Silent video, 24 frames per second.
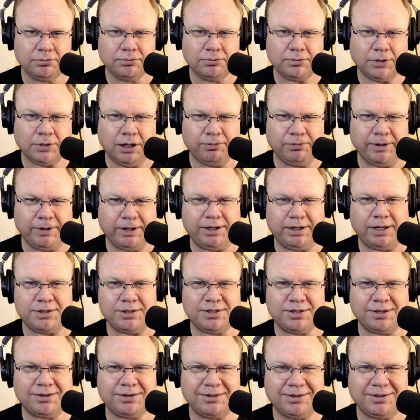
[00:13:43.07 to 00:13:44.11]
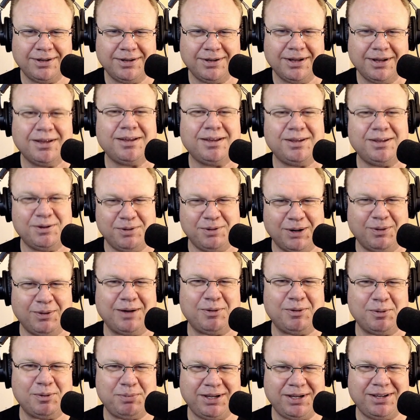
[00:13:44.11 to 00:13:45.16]
Oh, fantastic. You know, I will
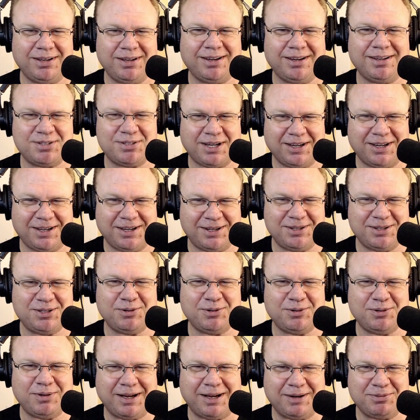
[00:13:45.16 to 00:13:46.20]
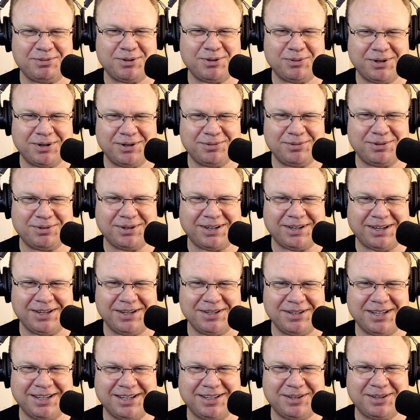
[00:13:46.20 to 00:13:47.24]
be uh, talking to you afterward for
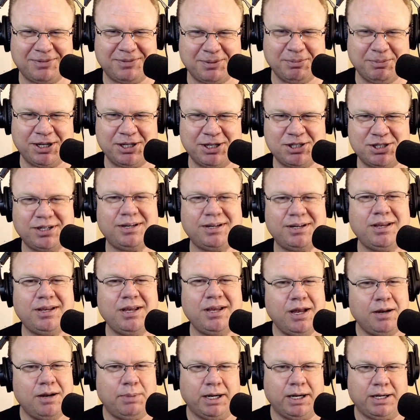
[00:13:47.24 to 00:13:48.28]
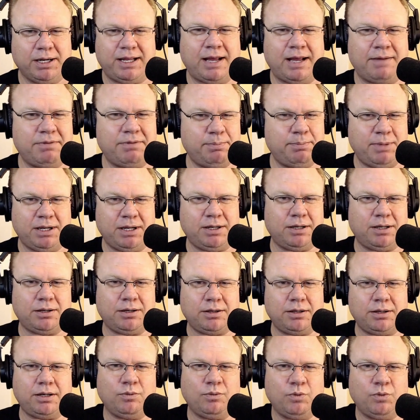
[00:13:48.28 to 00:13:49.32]
contact information, but Kevin Mitnick
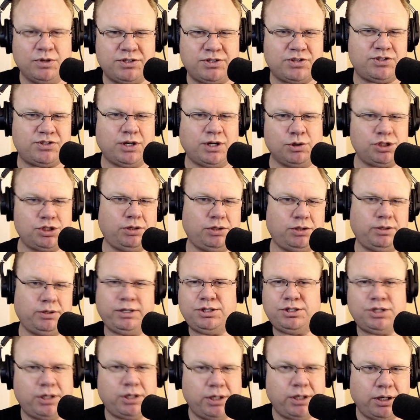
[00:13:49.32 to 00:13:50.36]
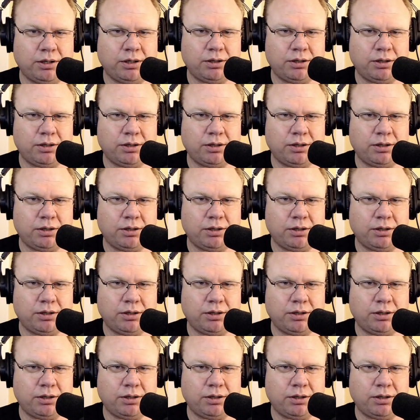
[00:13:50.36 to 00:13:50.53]
was a social engineer.